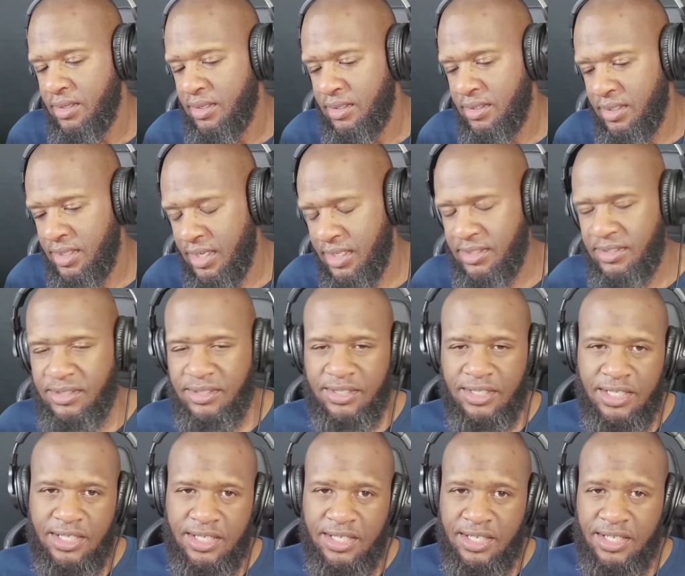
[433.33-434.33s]
yes,
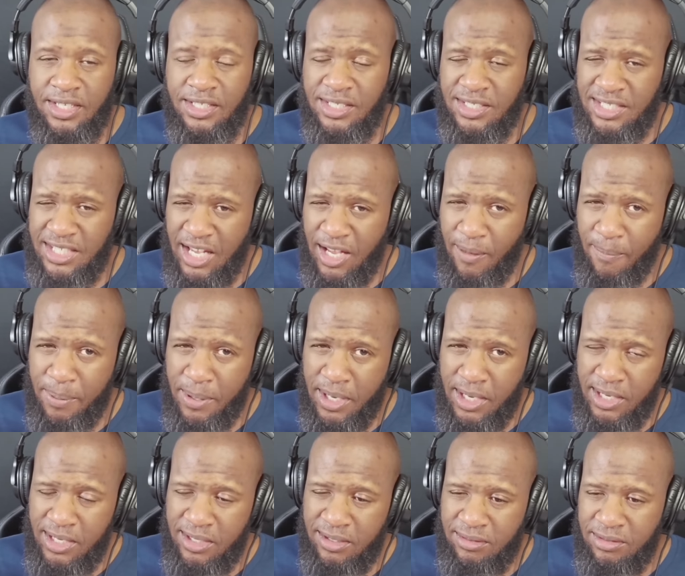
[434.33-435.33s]
does it sound
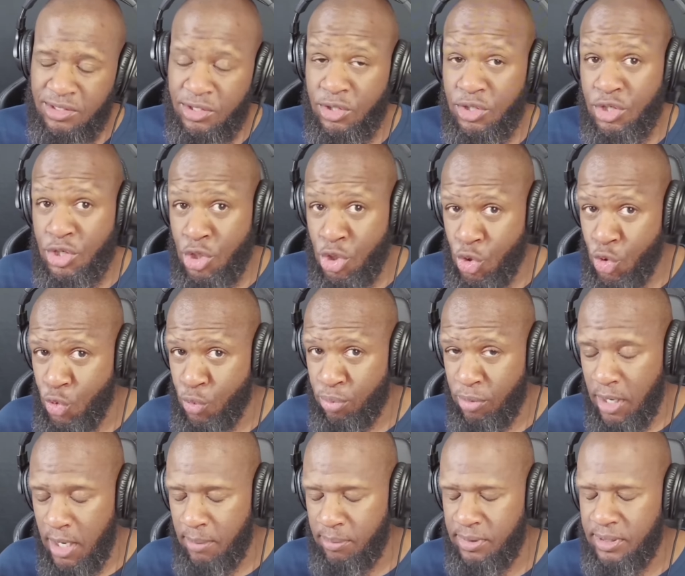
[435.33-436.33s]
petty to you?
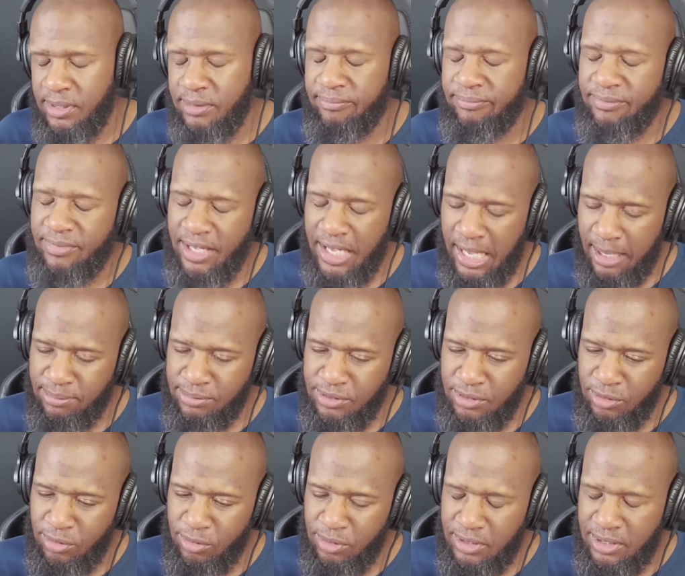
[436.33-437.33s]
Probably,
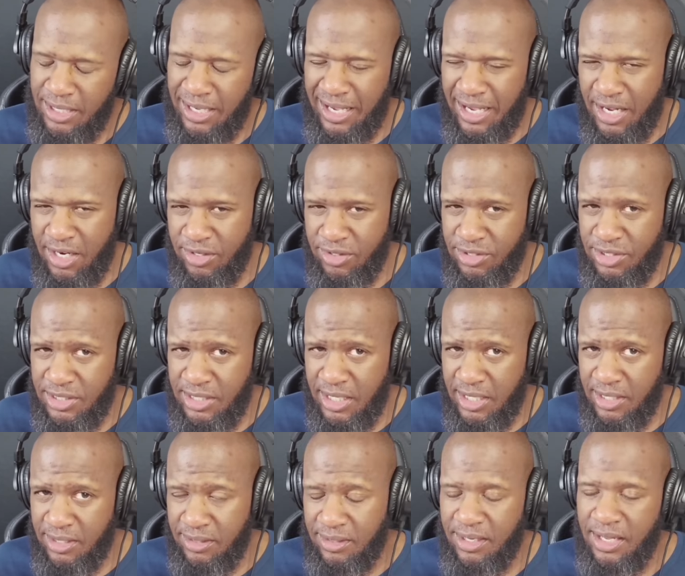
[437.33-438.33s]
absolutely. I
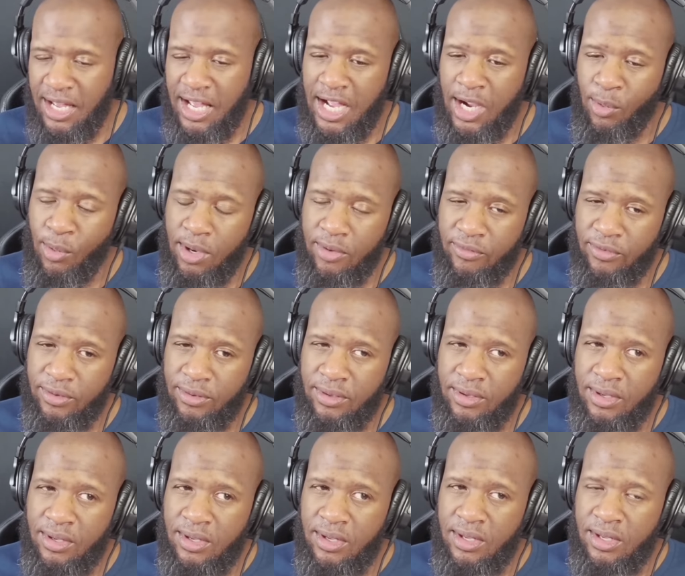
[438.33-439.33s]
understand it. However,
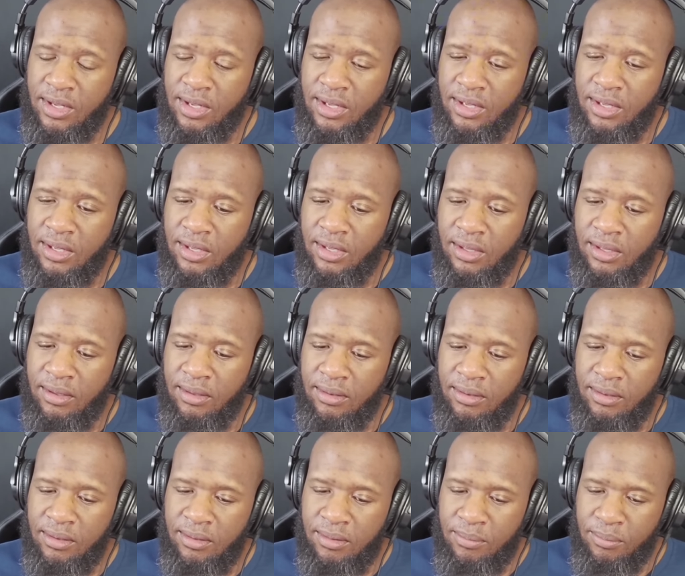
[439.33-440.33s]

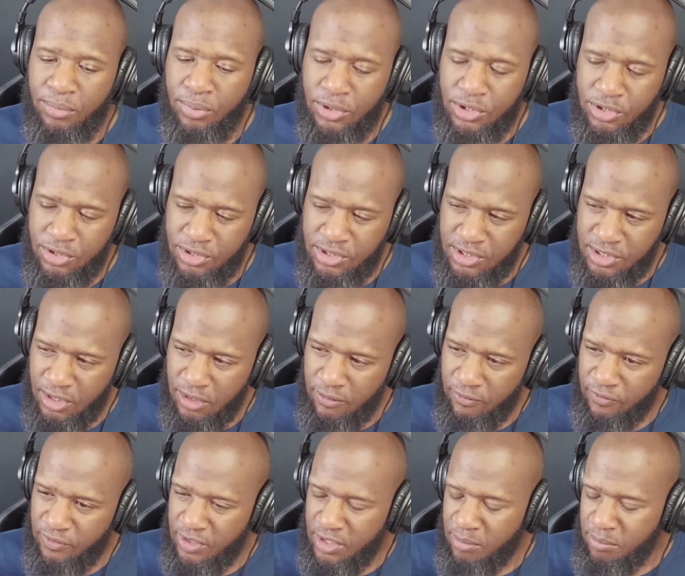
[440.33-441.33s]
put
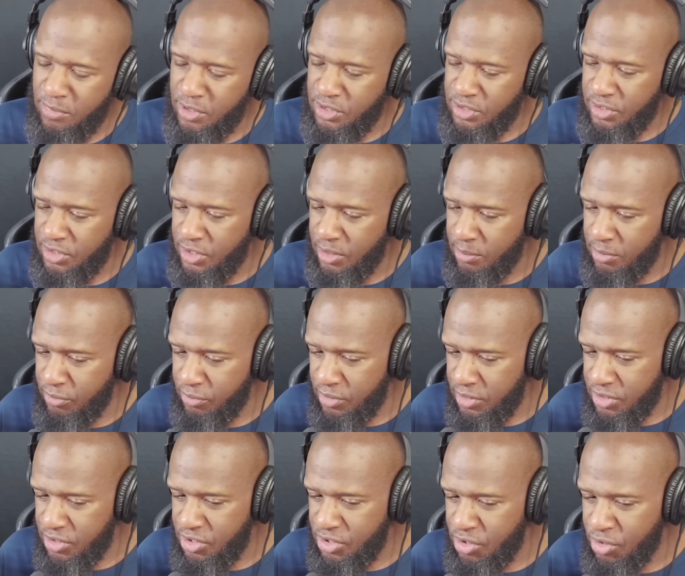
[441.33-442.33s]
yourself in Mr. Gilbert
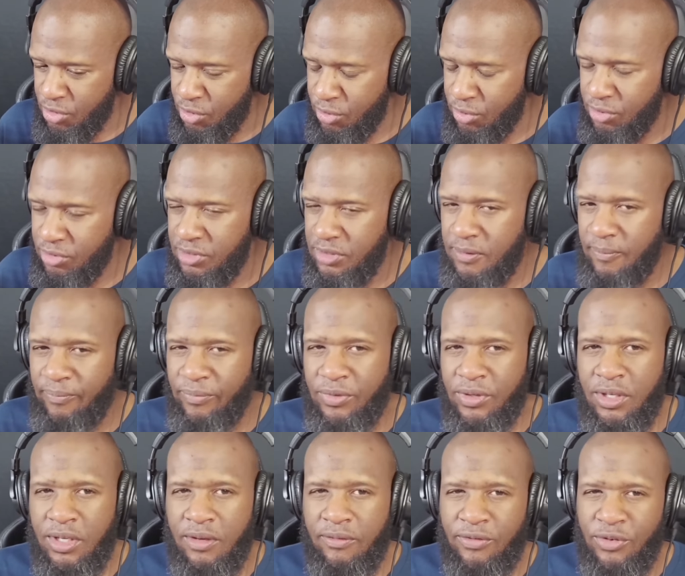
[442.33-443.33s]
Arenas' shoes.
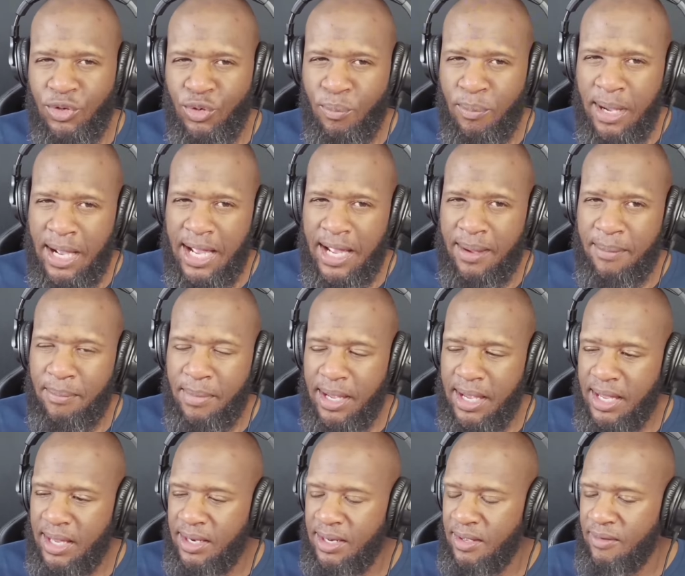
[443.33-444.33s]
If you buy a
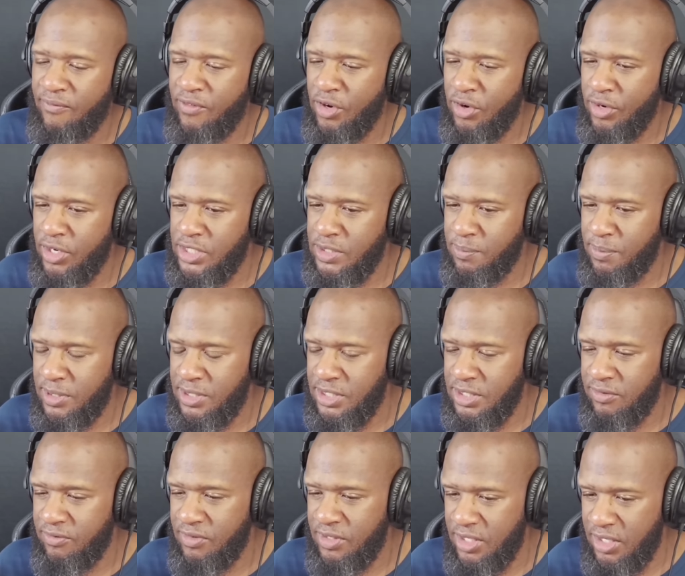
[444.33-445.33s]
man a very
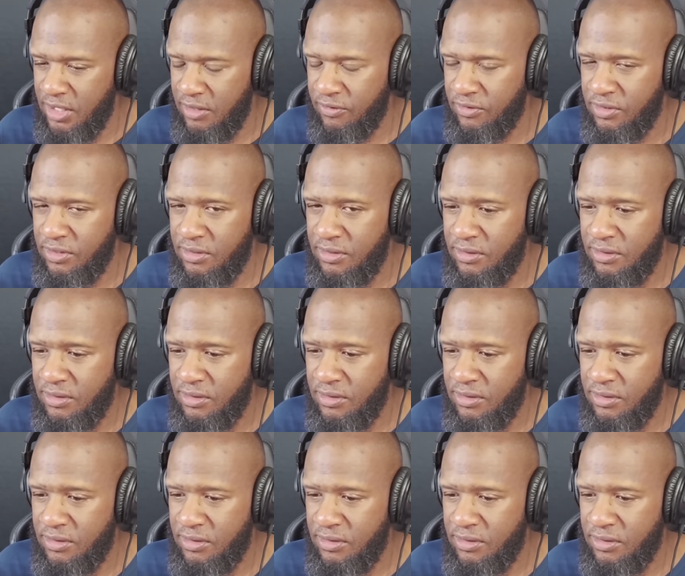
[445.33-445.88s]
expensive gift